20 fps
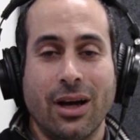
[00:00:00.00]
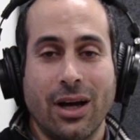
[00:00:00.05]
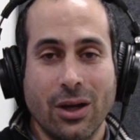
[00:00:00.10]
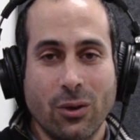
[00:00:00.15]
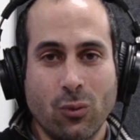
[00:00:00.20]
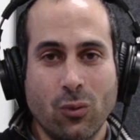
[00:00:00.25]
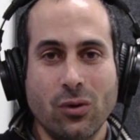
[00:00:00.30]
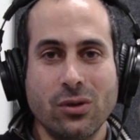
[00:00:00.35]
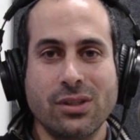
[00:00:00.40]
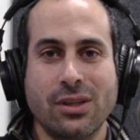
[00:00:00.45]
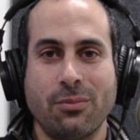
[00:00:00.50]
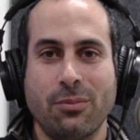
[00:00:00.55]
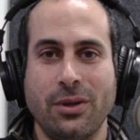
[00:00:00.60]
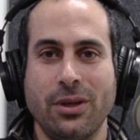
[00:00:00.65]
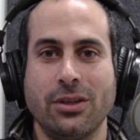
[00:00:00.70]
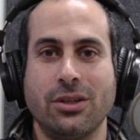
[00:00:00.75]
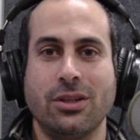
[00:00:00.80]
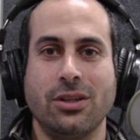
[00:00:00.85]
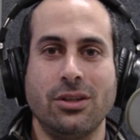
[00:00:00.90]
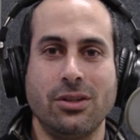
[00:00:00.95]
I was a
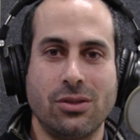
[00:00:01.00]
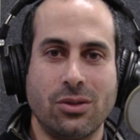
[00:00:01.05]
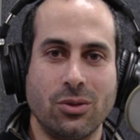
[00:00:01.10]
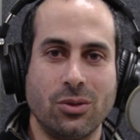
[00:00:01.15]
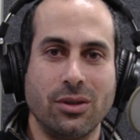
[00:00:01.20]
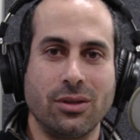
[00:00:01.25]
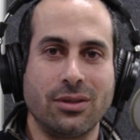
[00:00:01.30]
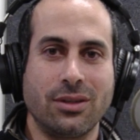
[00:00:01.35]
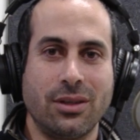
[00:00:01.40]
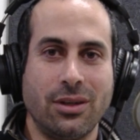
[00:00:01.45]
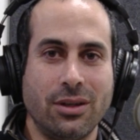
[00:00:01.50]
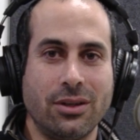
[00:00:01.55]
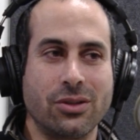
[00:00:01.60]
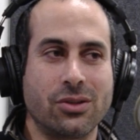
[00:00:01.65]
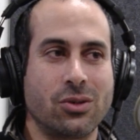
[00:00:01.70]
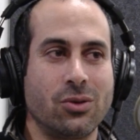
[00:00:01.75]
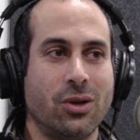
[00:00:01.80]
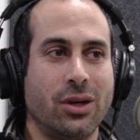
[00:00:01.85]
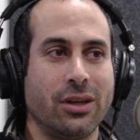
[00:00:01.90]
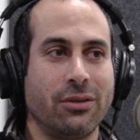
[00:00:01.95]
PhD student here,
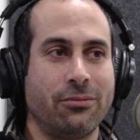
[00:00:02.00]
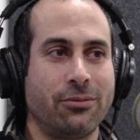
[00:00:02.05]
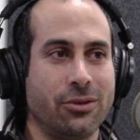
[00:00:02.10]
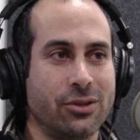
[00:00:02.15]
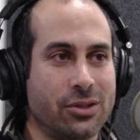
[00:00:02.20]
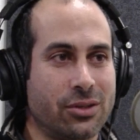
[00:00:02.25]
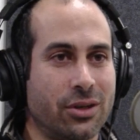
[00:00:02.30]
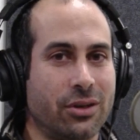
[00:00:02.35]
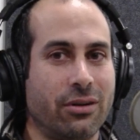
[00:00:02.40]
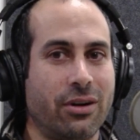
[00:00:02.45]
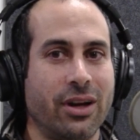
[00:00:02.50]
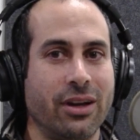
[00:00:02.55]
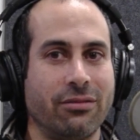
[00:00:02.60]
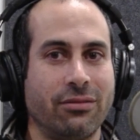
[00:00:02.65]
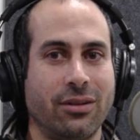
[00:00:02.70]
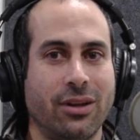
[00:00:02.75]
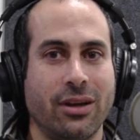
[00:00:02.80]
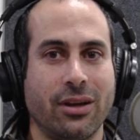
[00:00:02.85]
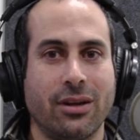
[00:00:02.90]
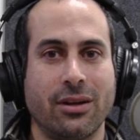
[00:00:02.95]
so I first
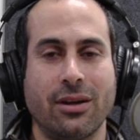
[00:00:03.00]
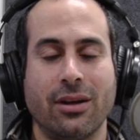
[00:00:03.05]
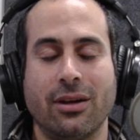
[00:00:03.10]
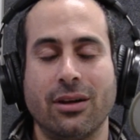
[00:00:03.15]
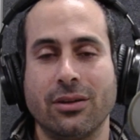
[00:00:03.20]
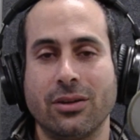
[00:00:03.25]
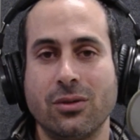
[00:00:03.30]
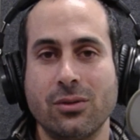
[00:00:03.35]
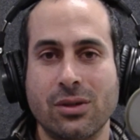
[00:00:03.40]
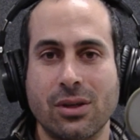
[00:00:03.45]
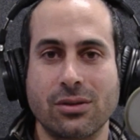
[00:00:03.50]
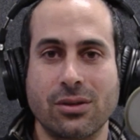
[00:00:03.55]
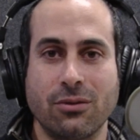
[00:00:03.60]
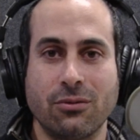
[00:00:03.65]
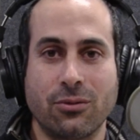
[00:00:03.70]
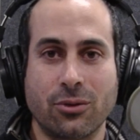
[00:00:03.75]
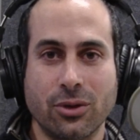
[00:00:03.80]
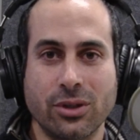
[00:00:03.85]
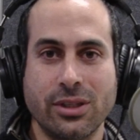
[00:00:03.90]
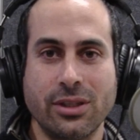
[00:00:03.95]
arrived like
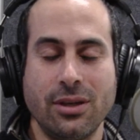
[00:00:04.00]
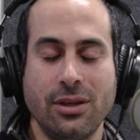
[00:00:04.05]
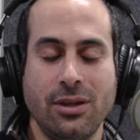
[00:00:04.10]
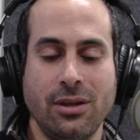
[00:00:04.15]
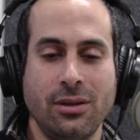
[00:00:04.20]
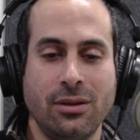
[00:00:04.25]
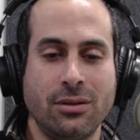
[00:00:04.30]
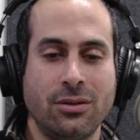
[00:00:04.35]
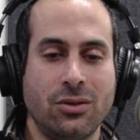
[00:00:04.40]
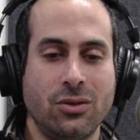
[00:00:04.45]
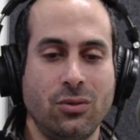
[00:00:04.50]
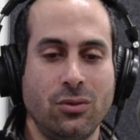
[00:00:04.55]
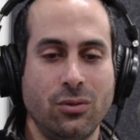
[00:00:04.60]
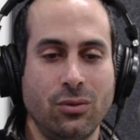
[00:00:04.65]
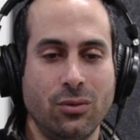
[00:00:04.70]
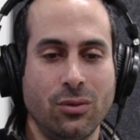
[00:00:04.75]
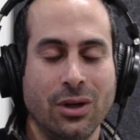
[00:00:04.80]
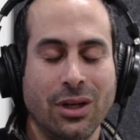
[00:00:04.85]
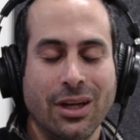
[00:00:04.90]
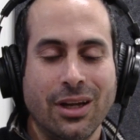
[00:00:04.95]
2014
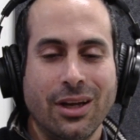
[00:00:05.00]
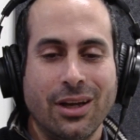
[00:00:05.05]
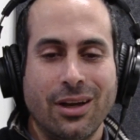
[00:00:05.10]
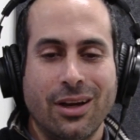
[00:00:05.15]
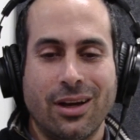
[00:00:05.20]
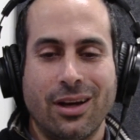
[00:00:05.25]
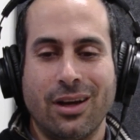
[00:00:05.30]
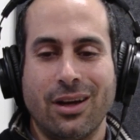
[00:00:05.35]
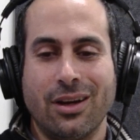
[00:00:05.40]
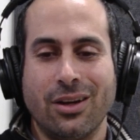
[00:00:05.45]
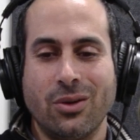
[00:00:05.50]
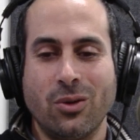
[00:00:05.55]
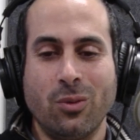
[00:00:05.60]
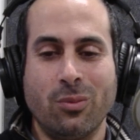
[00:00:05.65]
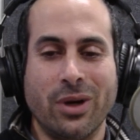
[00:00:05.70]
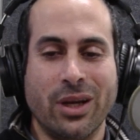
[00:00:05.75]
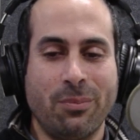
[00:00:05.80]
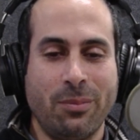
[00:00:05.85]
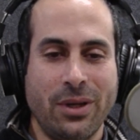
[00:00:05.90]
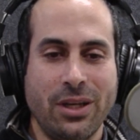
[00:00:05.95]
to do
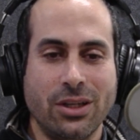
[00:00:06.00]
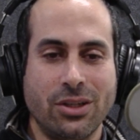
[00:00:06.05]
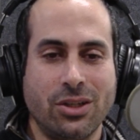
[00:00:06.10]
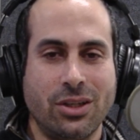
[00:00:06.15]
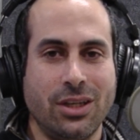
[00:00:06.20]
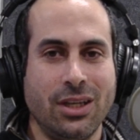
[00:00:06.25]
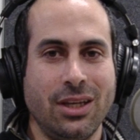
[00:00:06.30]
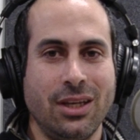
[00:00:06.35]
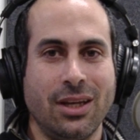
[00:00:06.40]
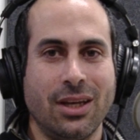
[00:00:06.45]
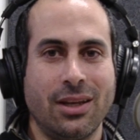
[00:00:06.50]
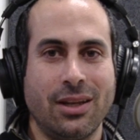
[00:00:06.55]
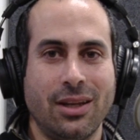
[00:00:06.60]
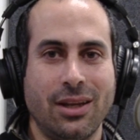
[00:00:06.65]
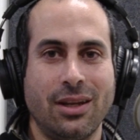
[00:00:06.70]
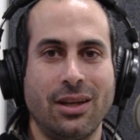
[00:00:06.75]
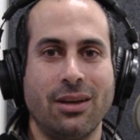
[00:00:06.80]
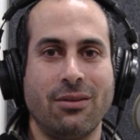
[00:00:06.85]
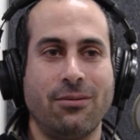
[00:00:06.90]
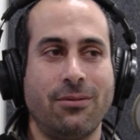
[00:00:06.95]
my PhD, and
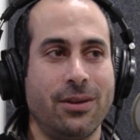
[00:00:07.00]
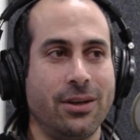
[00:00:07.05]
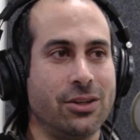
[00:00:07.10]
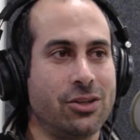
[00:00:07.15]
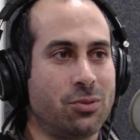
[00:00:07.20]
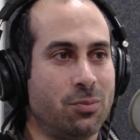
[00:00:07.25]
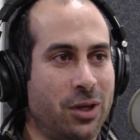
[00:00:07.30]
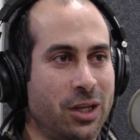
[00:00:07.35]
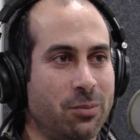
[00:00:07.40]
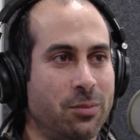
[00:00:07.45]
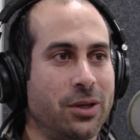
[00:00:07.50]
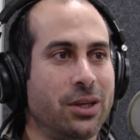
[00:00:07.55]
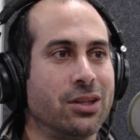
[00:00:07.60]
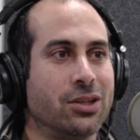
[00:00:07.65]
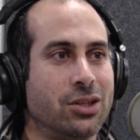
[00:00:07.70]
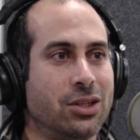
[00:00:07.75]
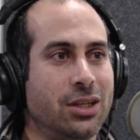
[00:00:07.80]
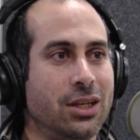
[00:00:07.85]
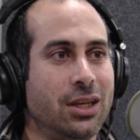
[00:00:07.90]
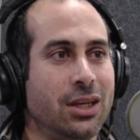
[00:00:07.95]
then I finished my
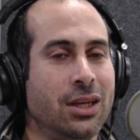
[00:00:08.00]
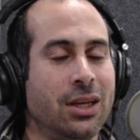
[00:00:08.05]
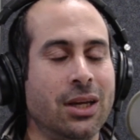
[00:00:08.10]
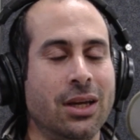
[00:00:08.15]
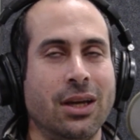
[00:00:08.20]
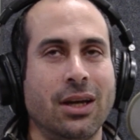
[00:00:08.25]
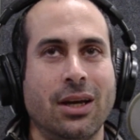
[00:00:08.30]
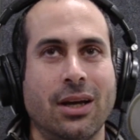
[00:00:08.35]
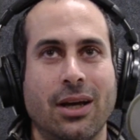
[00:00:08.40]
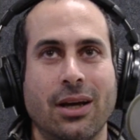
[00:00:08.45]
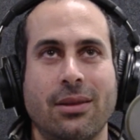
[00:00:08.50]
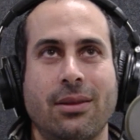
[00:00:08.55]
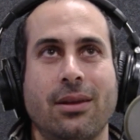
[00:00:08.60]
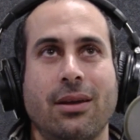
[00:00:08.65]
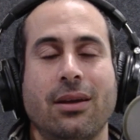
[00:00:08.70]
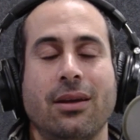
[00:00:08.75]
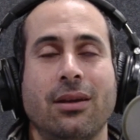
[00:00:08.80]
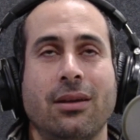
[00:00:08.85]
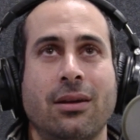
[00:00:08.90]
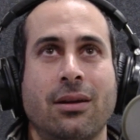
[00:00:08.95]
PhD. I
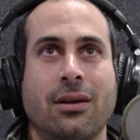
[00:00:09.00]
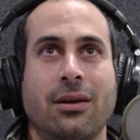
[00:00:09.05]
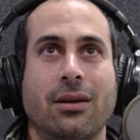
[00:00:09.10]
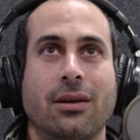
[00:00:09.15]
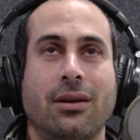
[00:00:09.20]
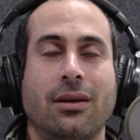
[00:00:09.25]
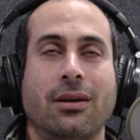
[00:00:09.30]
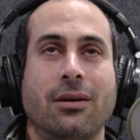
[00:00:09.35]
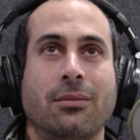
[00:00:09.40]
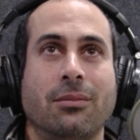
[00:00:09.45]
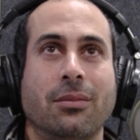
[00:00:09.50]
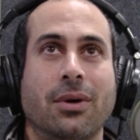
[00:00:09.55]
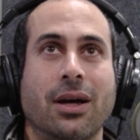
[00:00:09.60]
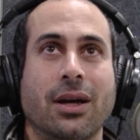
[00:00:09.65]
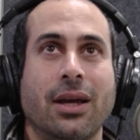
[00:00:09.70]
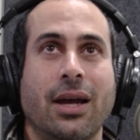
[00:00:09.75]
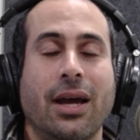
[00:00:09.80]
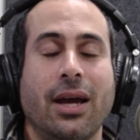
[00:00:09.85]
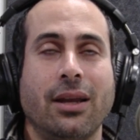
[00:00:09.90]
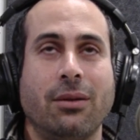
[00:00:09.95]
think
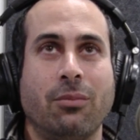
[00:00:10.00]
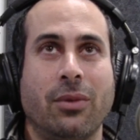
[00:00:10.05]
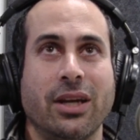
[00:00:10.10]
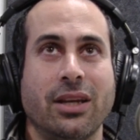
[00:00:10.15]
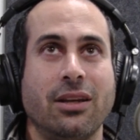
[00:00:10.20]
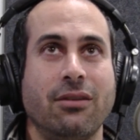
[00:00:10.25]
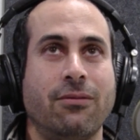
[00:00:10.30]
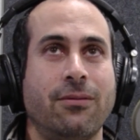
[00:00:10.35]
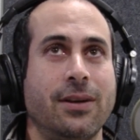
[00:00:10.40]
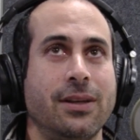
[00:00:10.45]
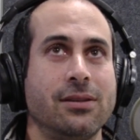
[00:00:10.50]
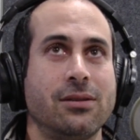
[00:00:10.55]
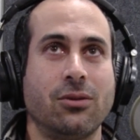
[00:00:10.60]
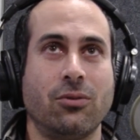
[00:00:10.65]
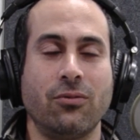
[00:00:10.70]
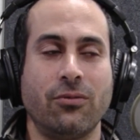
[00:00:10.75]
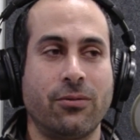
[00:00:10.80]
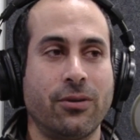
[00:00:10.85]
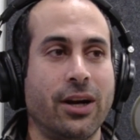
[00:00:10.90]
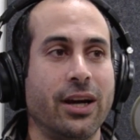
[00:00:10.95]
I had my defense
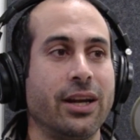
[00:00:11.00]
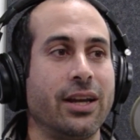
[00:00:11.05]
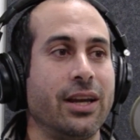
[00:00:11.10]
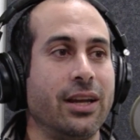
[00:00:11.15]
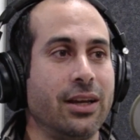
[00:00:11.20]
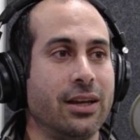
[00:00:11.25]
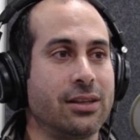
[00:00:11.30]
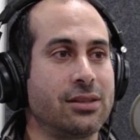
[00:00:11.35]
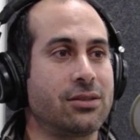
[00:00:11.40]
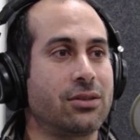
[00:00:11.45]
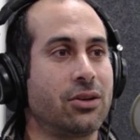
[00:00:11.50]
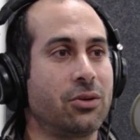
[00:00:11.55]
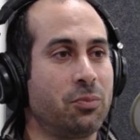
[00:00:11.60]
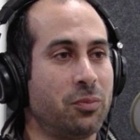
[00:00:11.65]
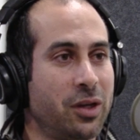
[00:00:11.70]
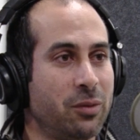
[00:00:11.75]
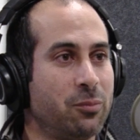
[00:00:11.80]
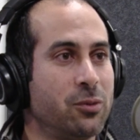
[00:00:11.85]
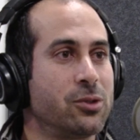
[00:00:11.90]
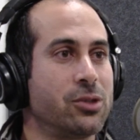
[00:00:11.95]
on Friday. I start
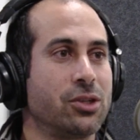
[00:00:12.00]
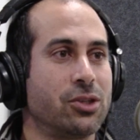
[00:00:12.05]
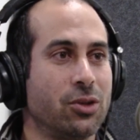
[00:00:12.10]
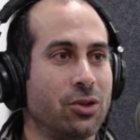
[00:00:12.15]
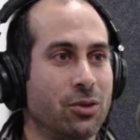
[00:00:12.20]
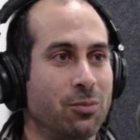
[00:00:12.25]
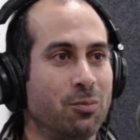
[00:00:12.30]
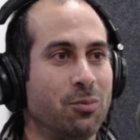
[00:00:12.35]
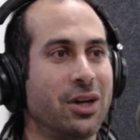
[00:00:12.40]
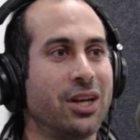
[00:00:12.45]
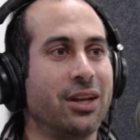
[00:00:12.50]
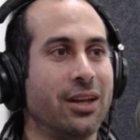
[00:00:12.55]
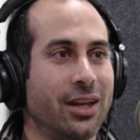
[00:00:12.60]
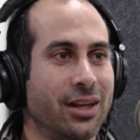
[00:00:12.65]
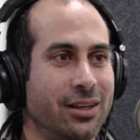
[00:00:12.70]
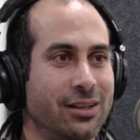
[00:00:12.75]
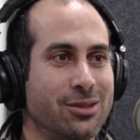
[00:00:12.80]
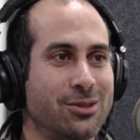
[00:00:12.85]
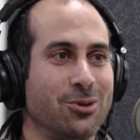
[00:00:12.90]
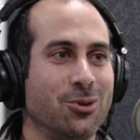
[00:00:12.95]
my position
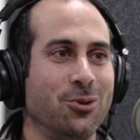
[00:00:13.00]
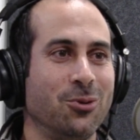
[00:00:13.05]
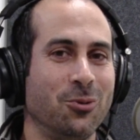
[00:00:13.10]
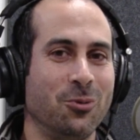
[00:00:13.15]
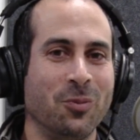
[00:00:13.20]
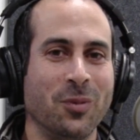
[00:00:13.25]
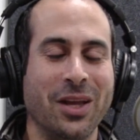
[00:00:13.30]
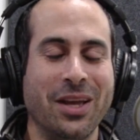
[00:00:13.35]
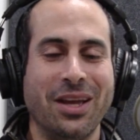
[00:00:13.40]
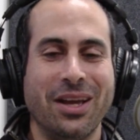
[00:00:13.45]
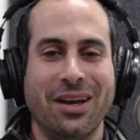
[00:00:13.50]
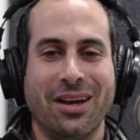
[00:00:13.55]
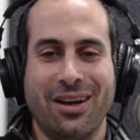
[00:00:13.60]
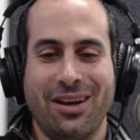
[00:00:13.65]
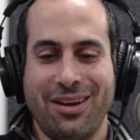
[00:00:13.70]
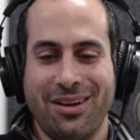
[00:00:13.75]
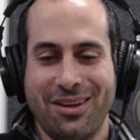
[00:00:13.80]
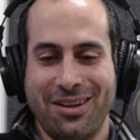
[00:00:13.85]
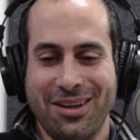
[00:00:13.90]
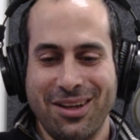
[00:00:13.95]
Monday, so
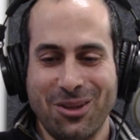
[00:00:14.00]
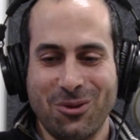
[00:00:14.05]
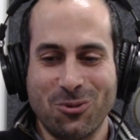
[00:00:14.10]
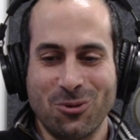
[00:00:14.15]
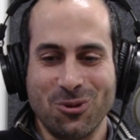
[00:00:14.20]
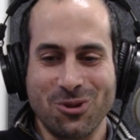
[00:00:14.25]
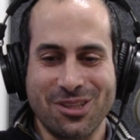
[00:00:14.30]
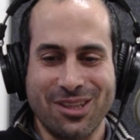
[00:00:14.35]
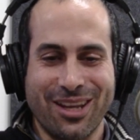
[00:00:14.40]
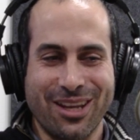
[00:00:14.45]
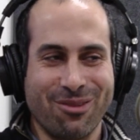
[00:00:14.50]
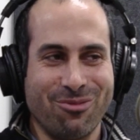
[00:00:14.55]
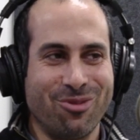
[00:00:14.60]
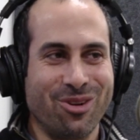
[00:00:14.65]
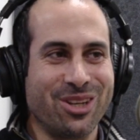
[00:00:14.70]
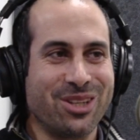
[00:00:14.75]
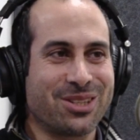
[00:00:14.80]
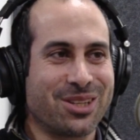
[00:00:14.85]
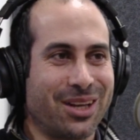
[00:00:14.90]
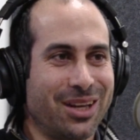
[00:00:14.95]
it was like
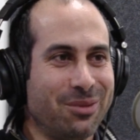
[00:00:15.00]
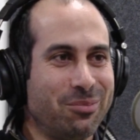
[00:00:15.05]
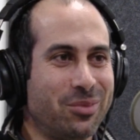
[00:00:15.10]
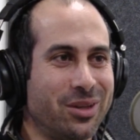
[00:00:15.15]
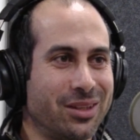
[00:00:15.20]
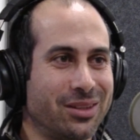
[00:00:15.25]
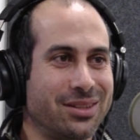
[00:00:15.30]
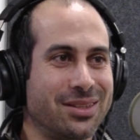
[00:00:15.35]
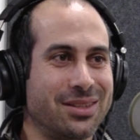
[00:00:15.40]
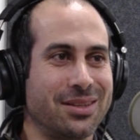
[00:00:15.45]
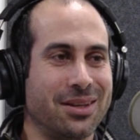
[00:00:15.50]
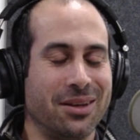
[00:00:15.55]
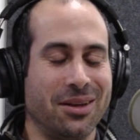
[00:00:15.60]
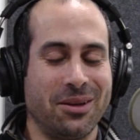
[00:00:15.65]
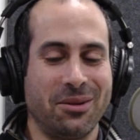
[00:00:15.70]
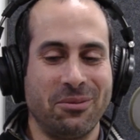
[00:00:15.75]
very tight, but